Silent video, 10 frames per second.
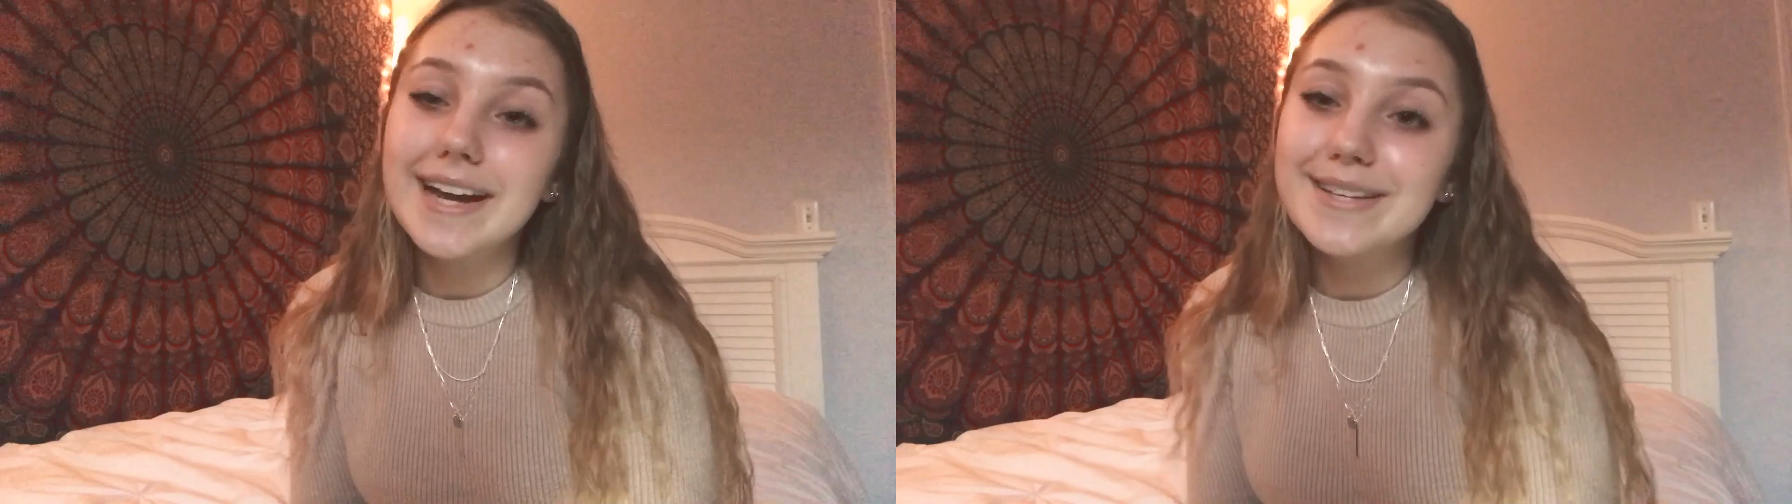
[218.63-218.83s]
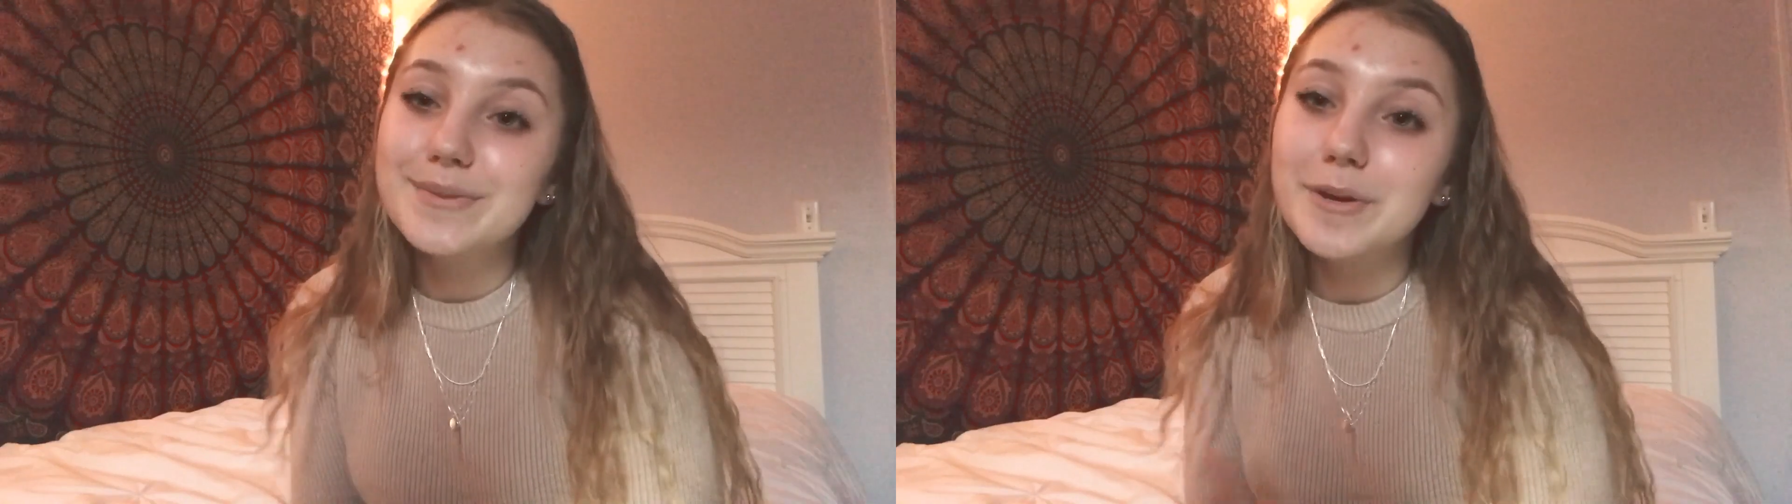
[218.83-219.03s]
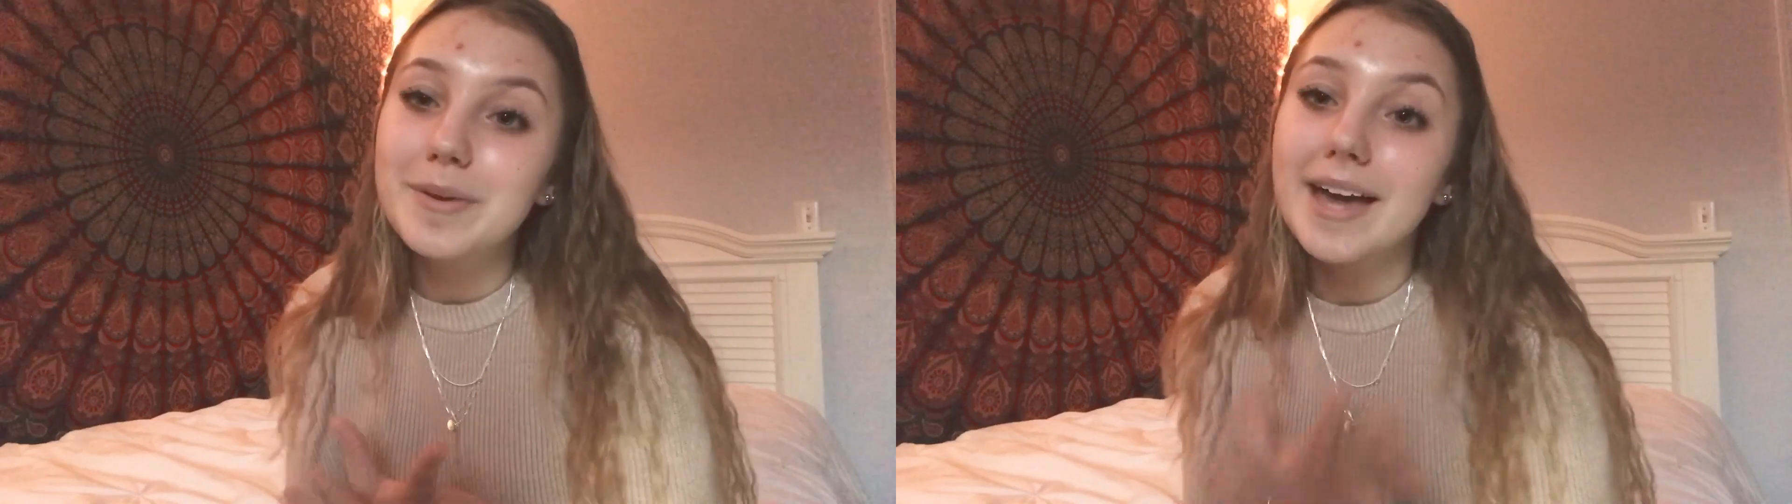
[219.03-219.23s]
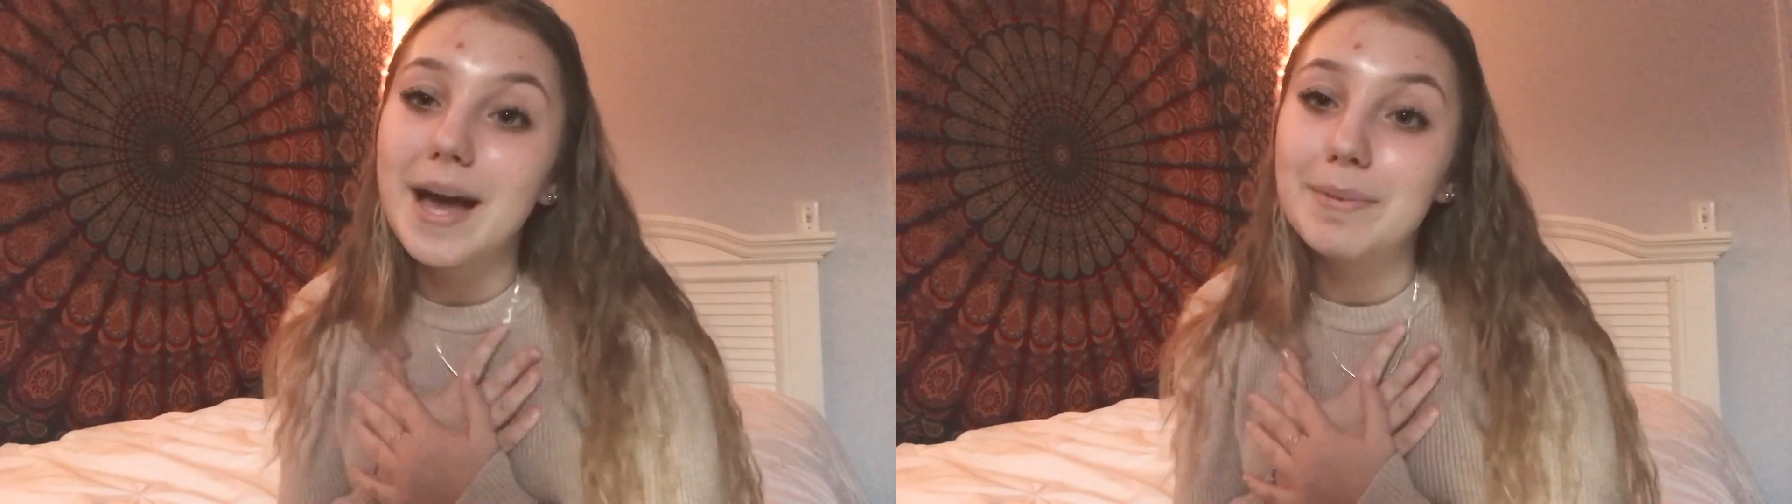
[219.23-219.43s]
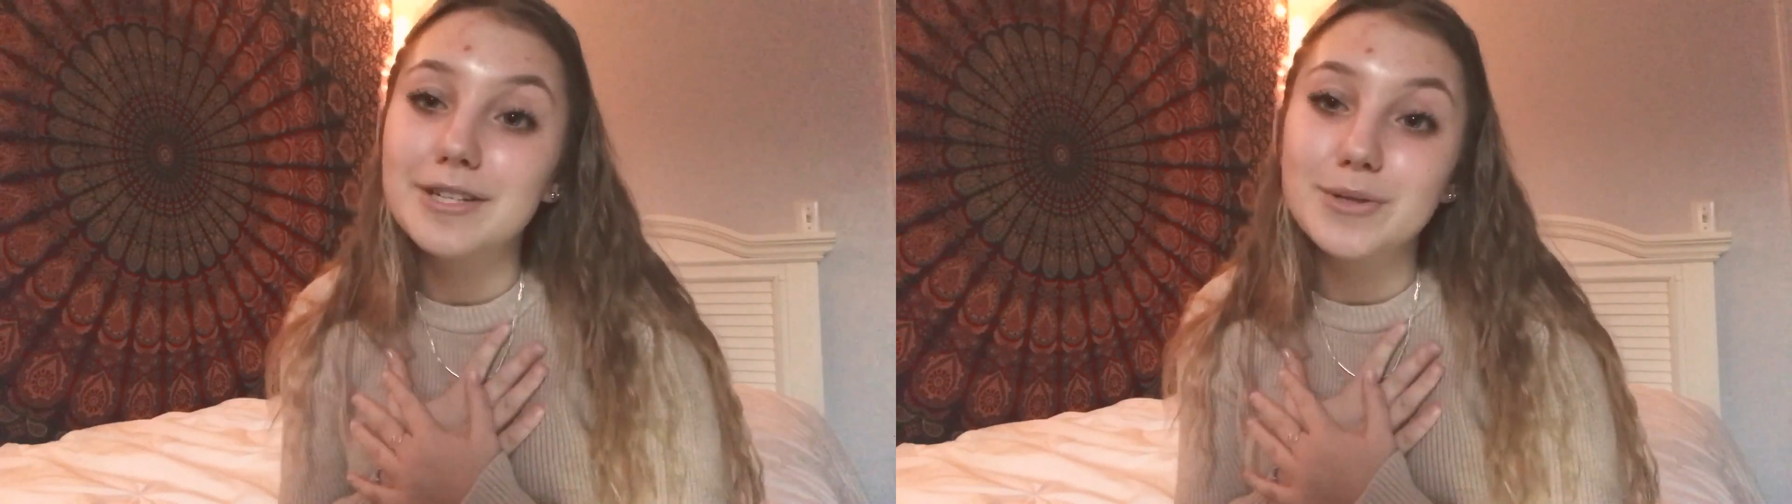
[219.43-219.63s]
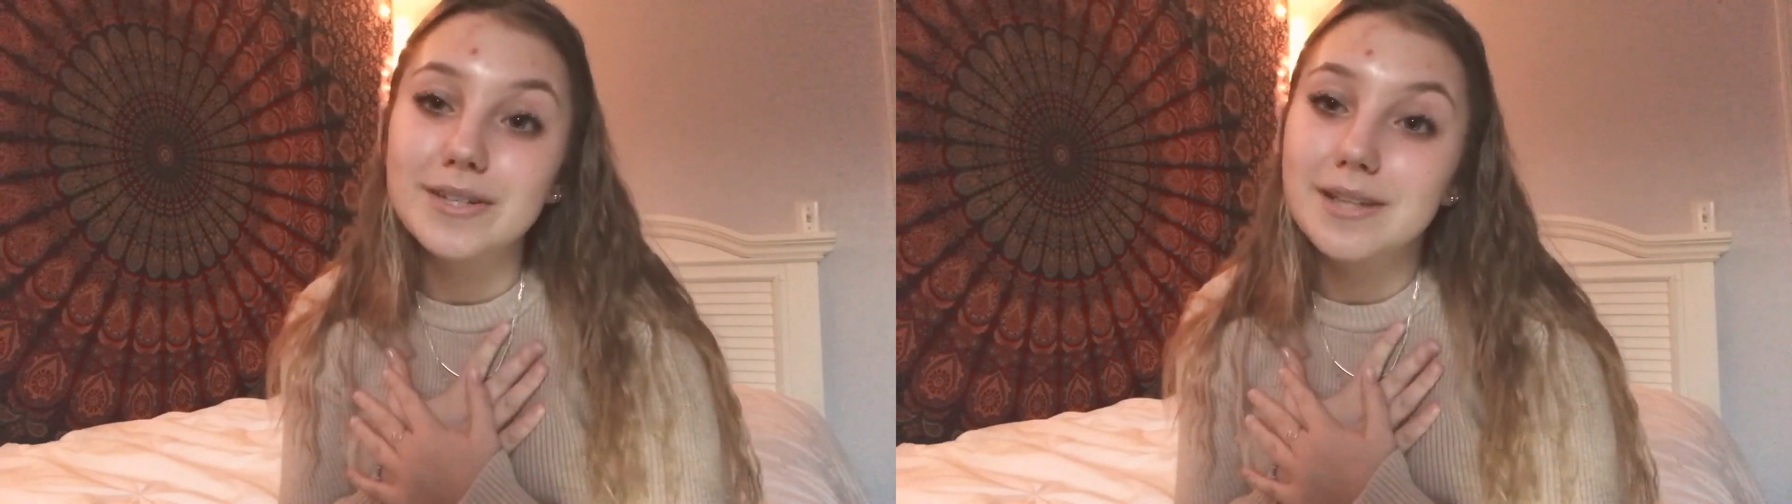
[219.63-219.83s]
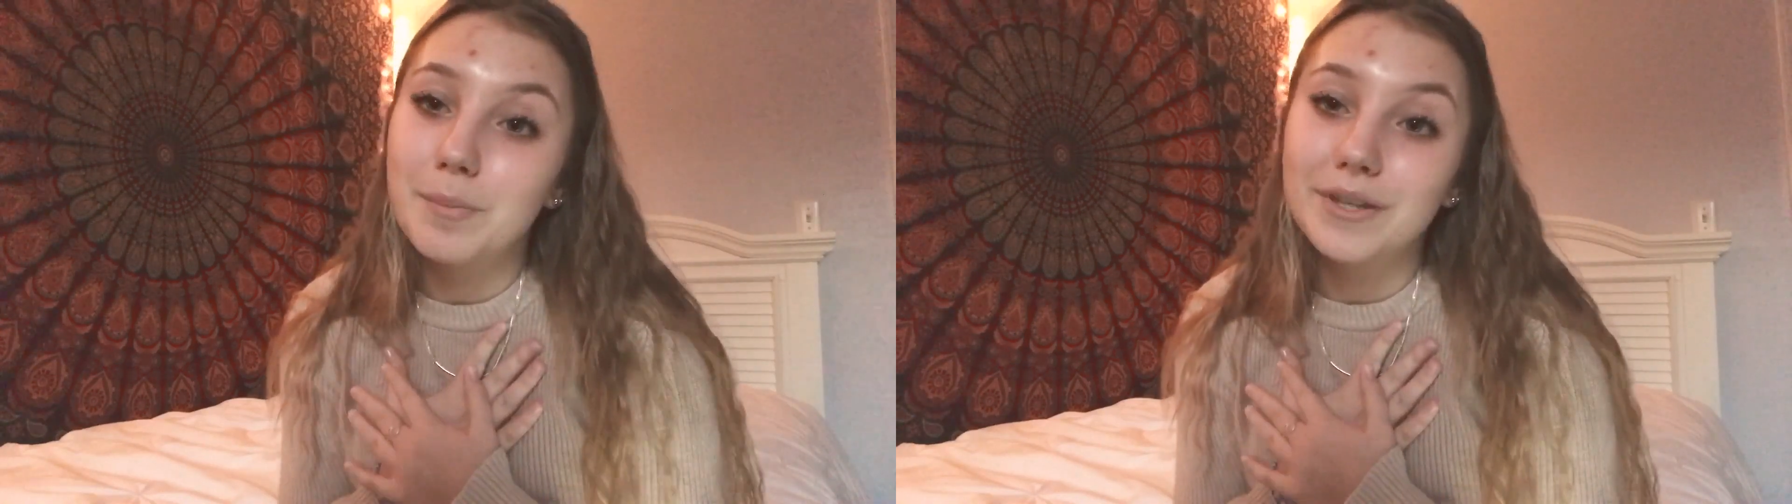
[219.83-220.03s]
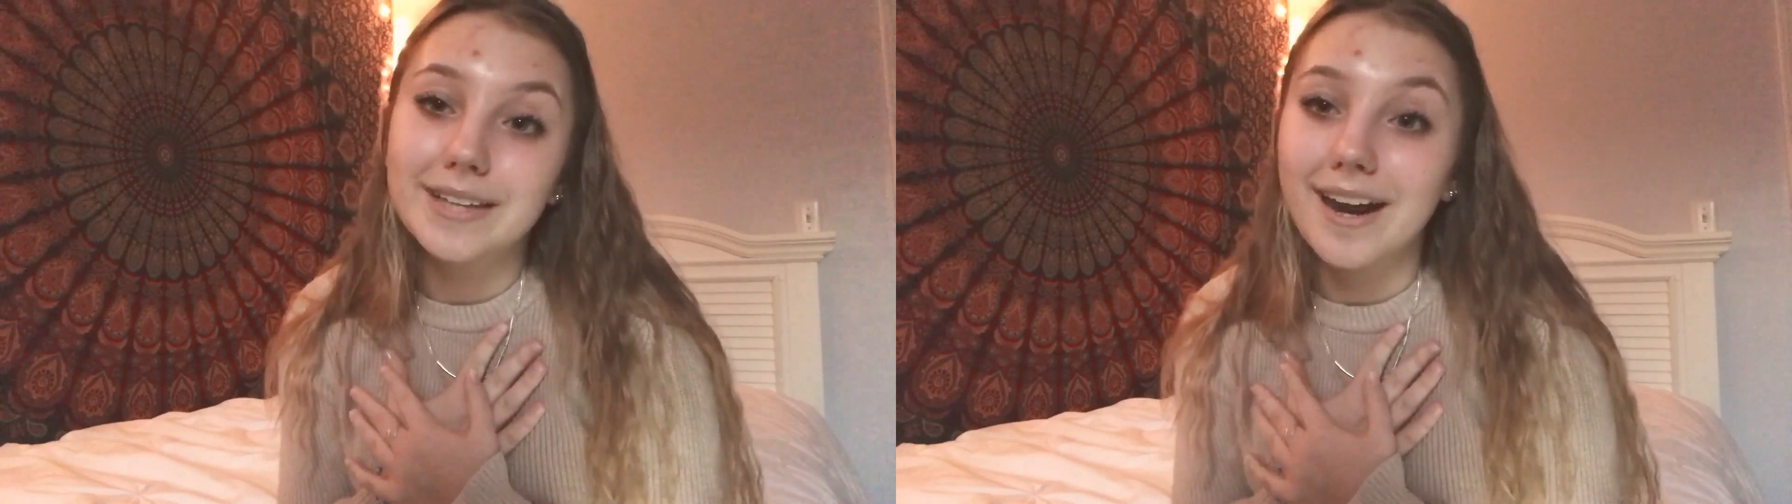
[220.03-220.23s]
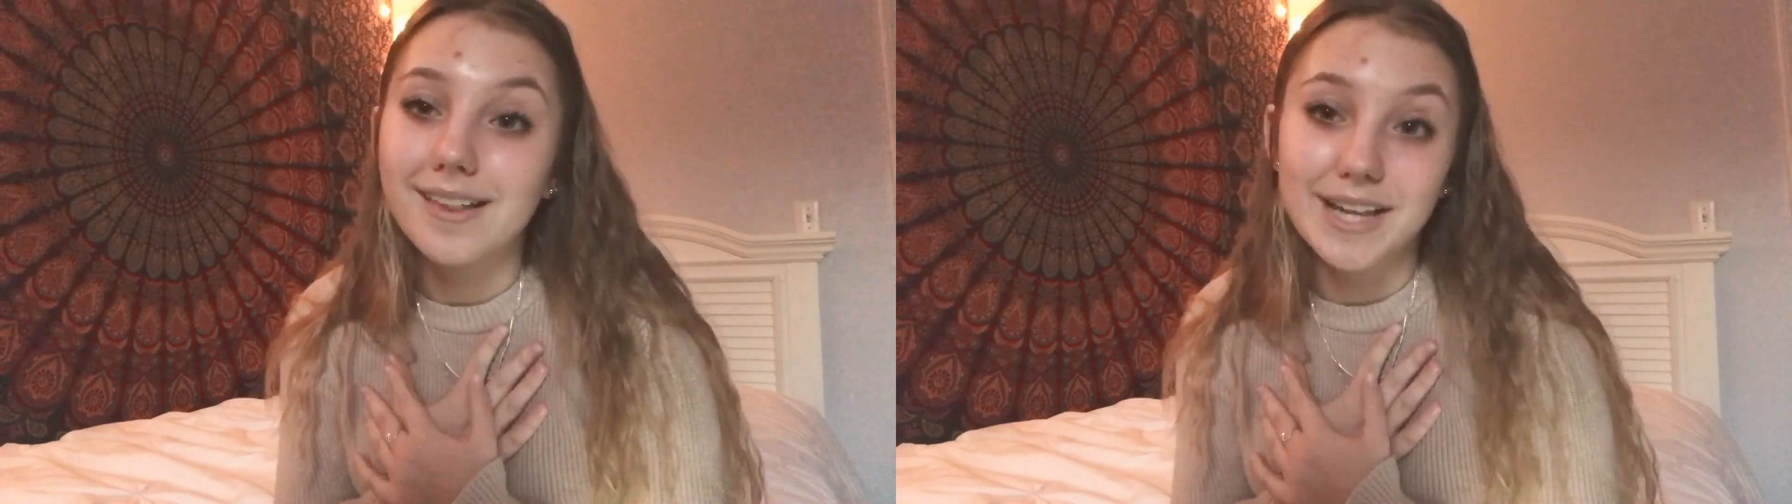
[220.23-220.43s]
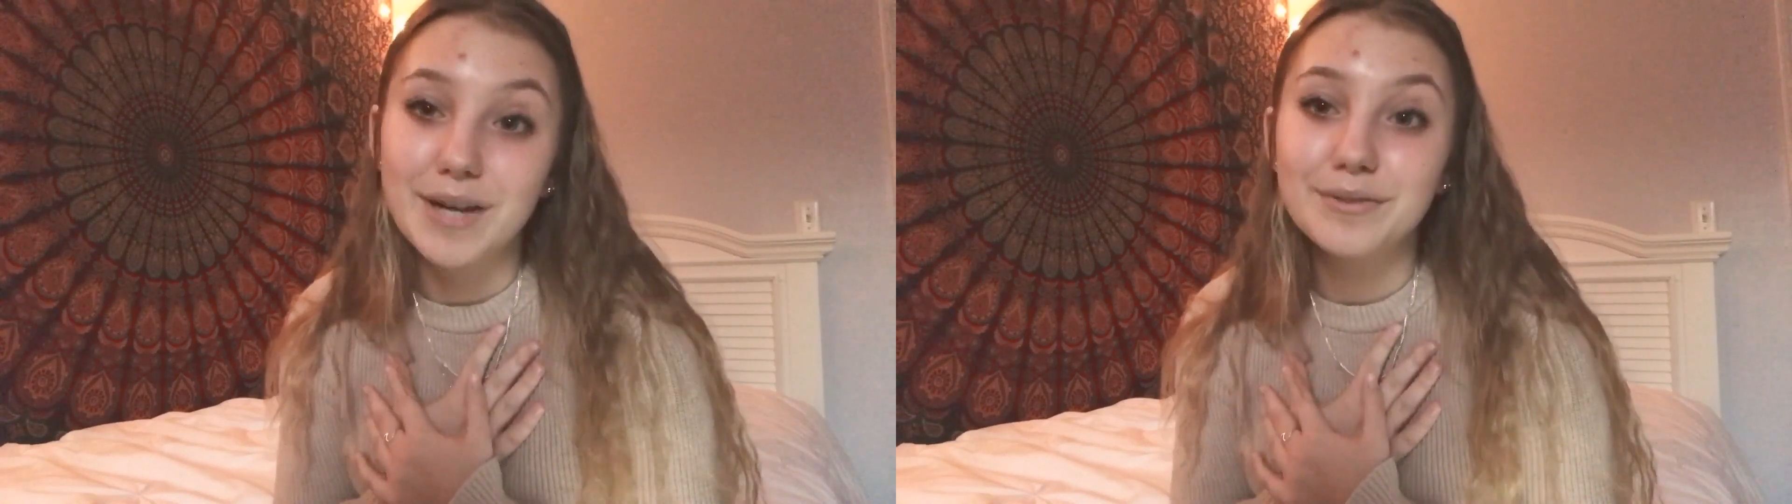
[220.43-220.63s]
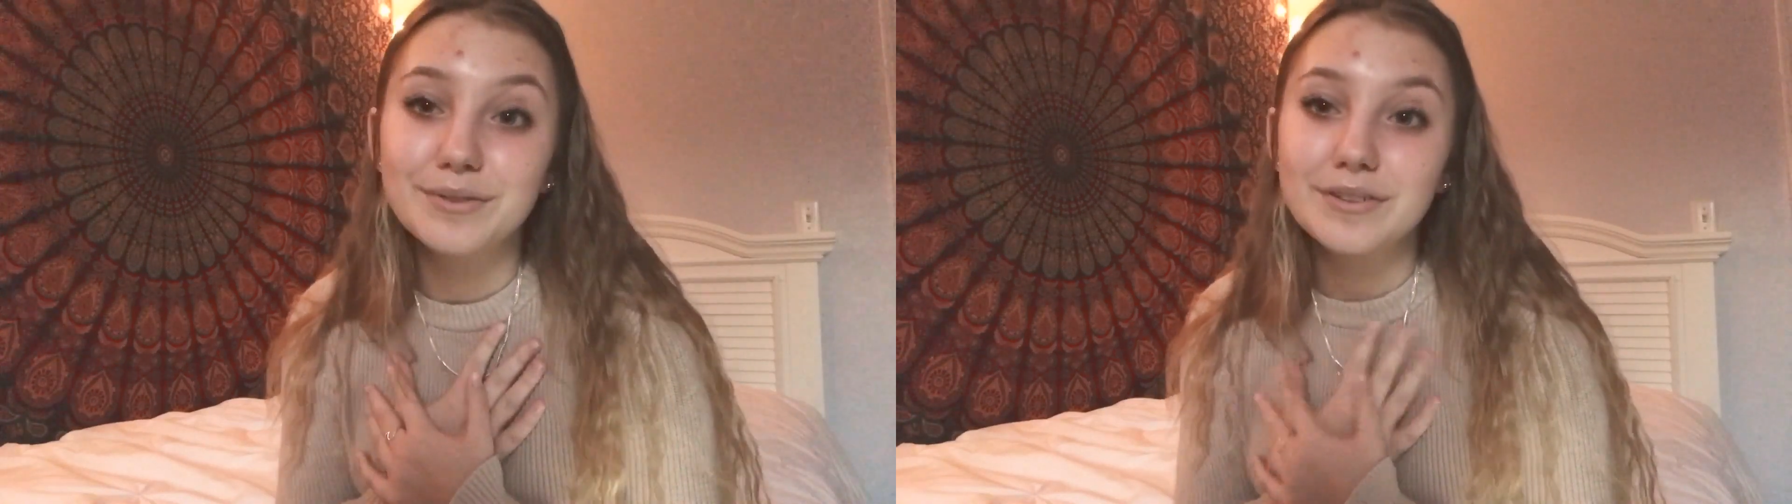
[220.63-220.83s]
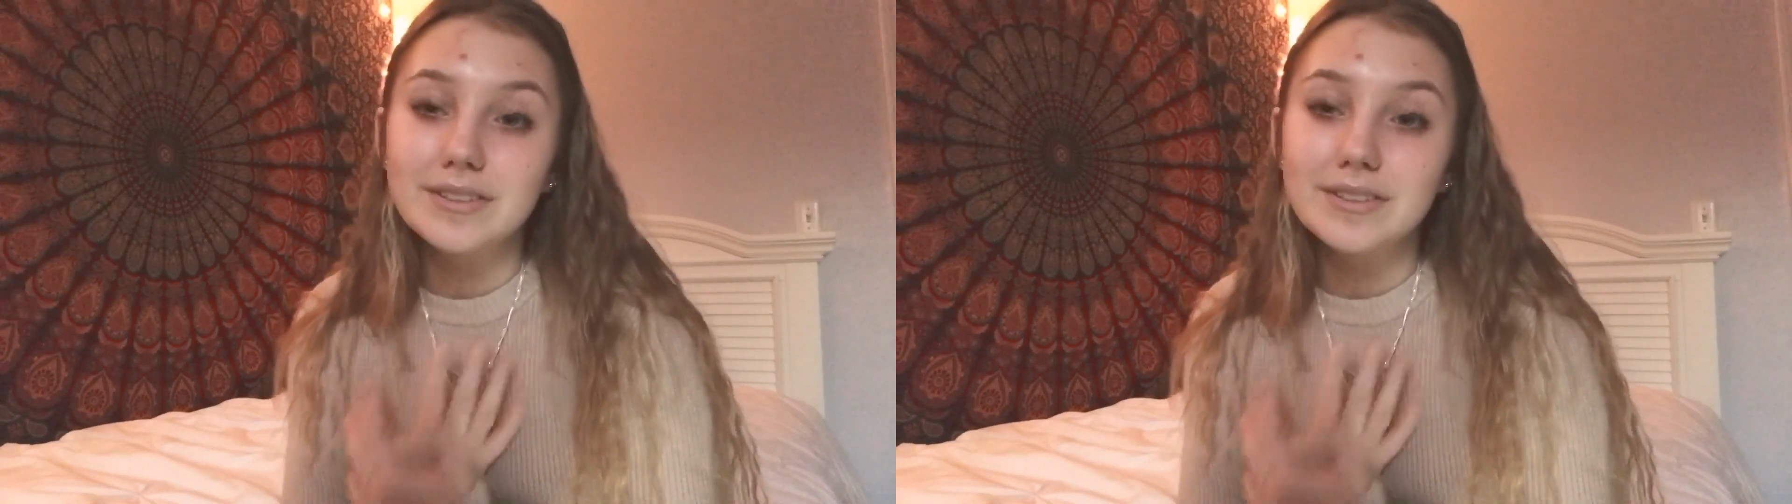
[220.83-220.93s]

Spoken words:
I just want to be happy doing something that I love.